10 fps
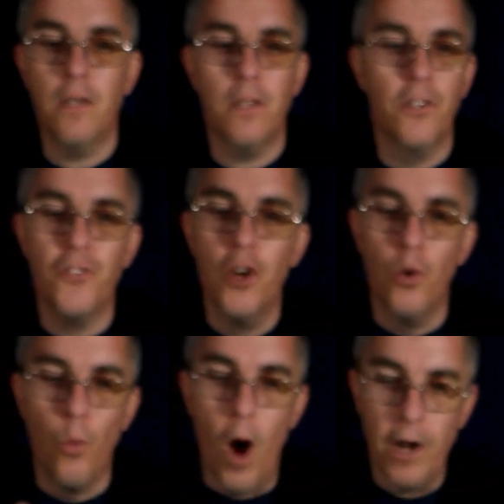there's no
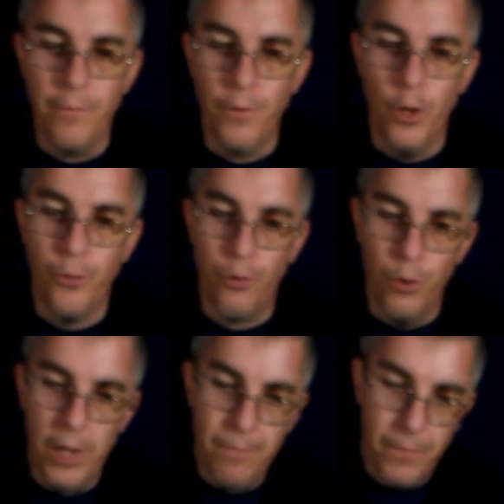water flow
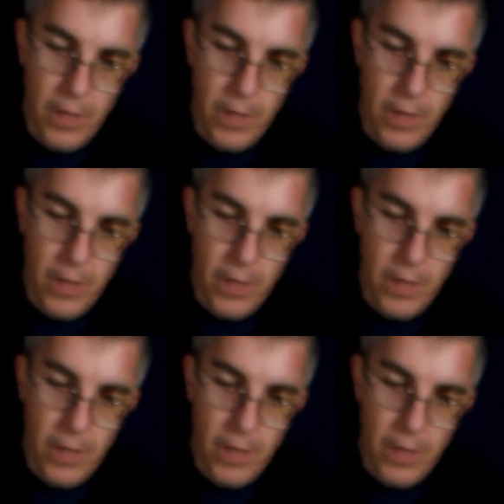through it,